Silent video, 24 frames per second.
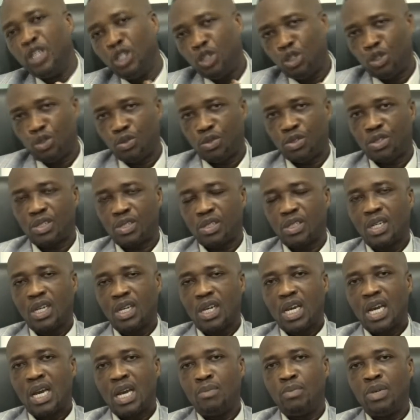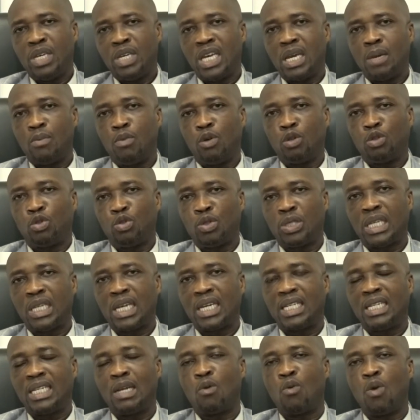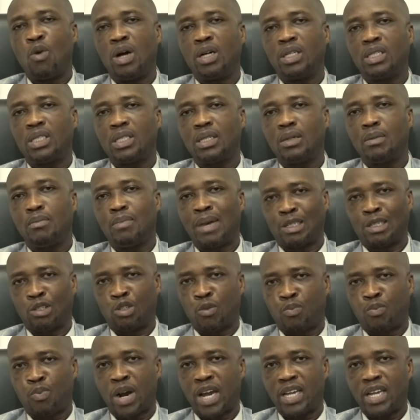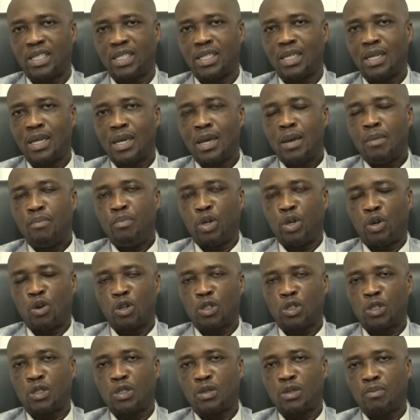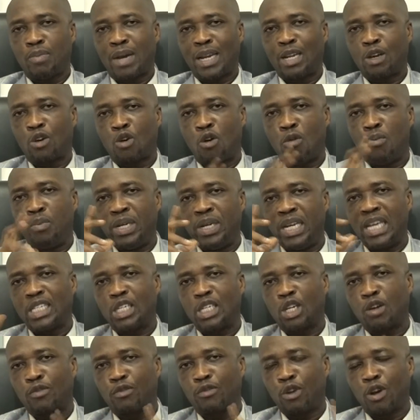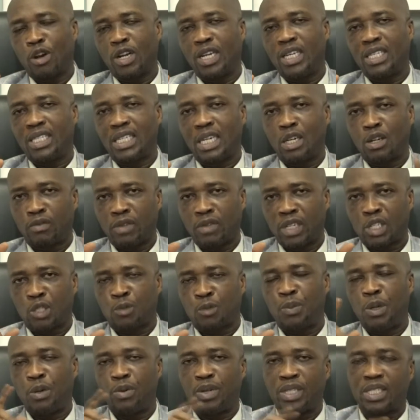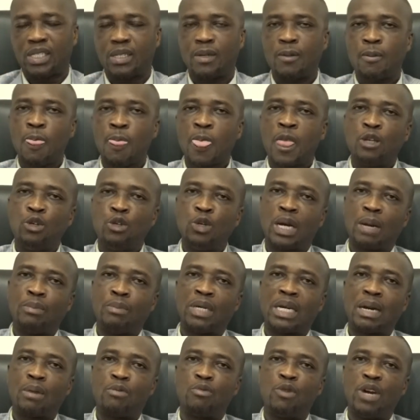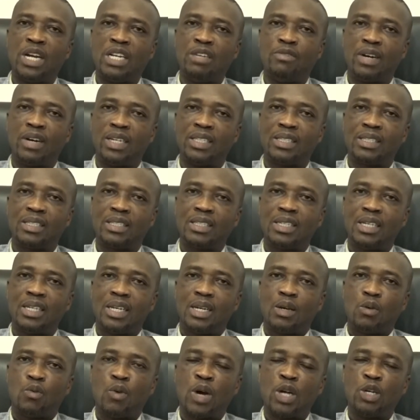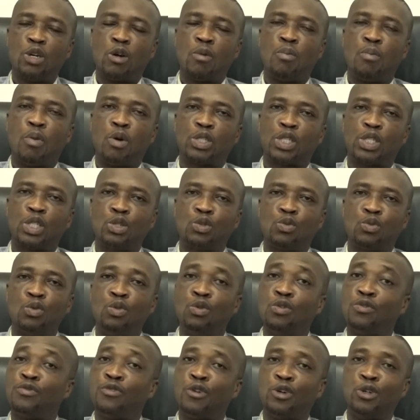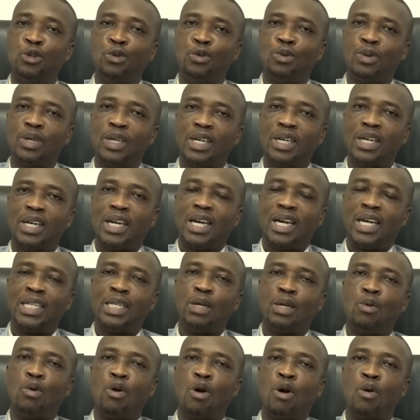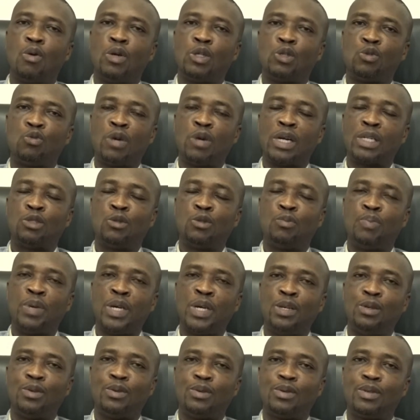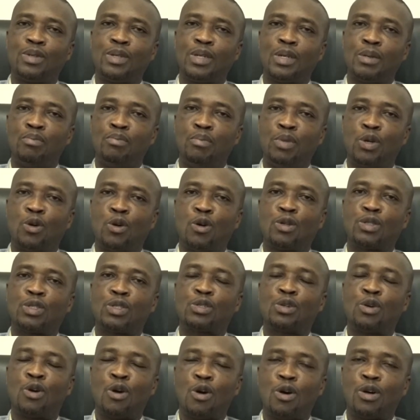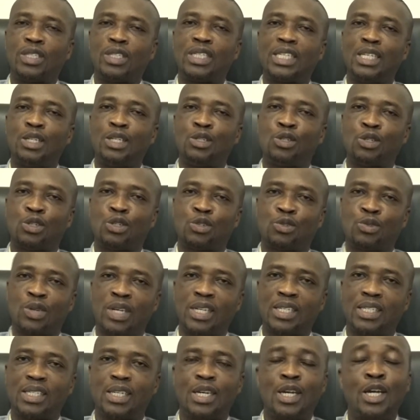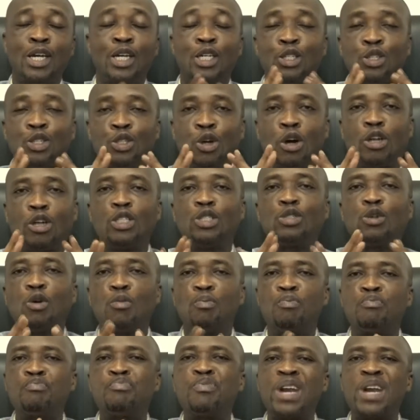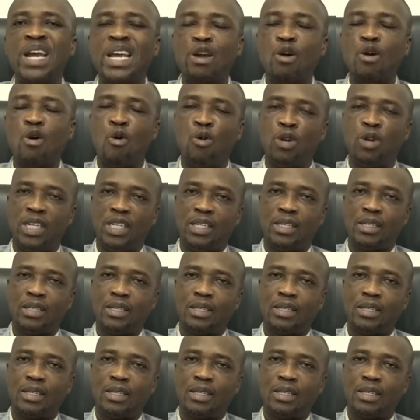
issues and be able to take the world by surprise. Because by the combination of knowledge and of the spirit, you can become relevant, where your bosses will look for you and they will always work to pay you, because God is your strength. Don't pray only